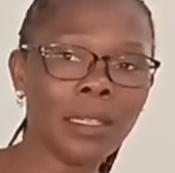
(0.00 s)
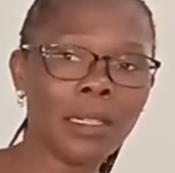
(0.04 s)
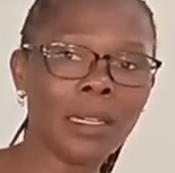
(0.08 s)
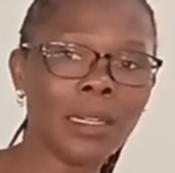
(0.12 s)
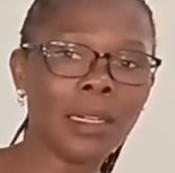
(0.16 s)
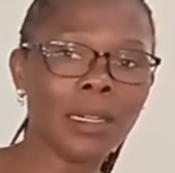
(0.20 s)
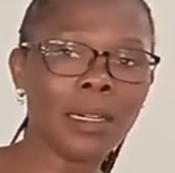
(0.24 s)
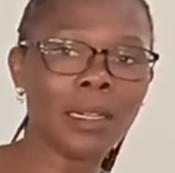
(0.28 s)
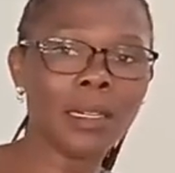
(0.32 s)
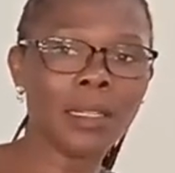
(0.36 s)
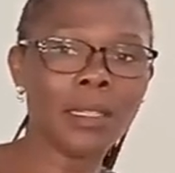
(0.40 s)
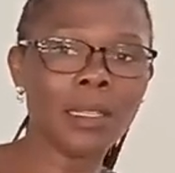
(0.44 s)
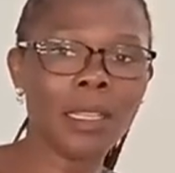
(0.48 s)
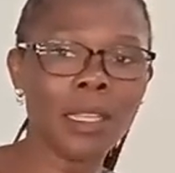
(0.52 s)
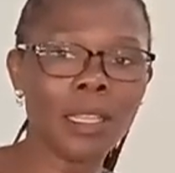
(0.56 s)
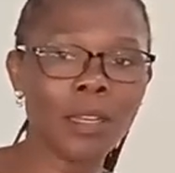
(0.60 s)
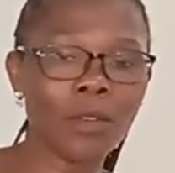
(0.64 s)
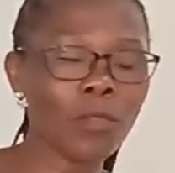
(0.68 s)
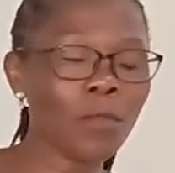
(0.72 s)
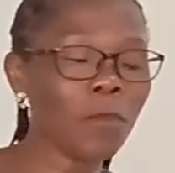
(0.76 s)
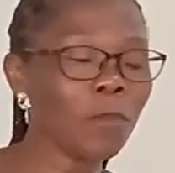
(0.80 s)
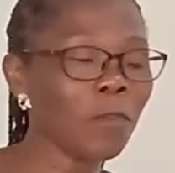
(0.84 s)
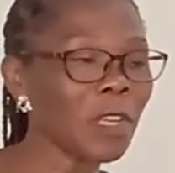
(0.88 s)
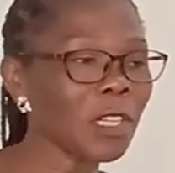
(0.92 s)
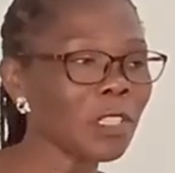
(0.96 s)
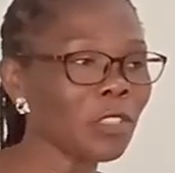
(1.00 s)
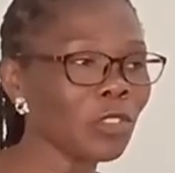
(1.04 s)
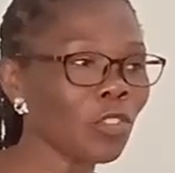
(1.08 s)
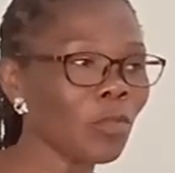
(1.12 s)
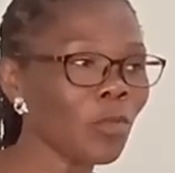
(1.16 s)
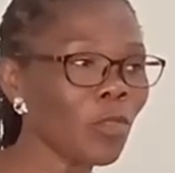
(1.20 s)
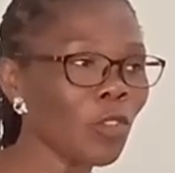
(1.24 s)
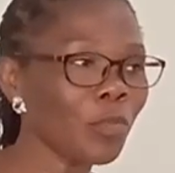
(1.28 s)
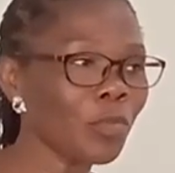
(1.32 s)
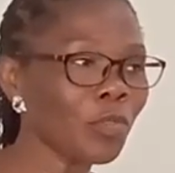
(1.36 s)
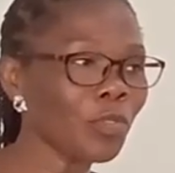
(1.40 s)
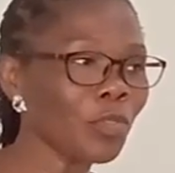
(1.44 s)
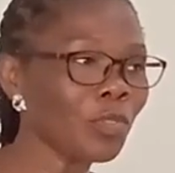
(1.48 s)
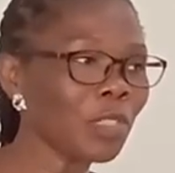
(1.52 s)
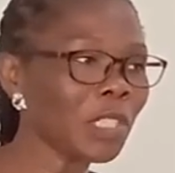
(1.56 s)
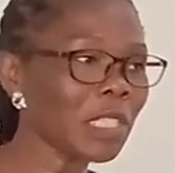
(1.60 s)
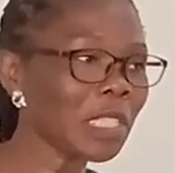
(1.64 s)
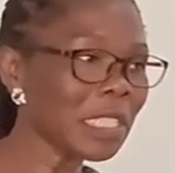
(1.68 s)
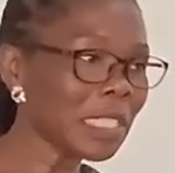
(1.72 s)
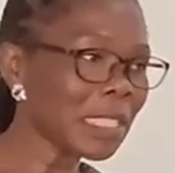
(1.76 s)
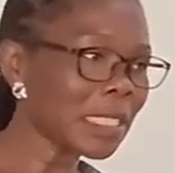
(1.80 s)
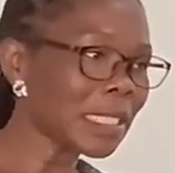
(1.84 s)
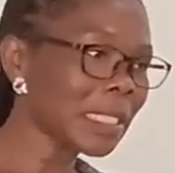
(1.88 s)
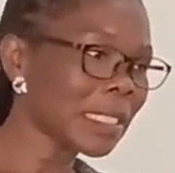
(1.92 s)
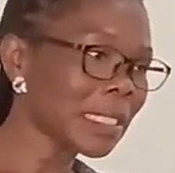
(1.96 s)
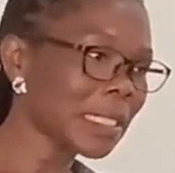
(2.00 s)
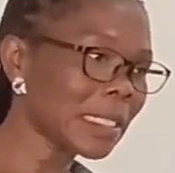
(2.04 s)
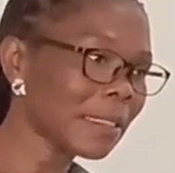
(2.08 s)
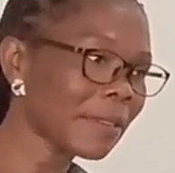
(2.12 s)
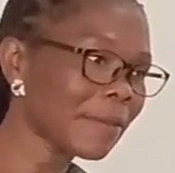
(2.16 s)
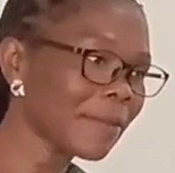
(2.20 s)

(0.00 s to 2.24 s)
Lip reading: to find job opportunities.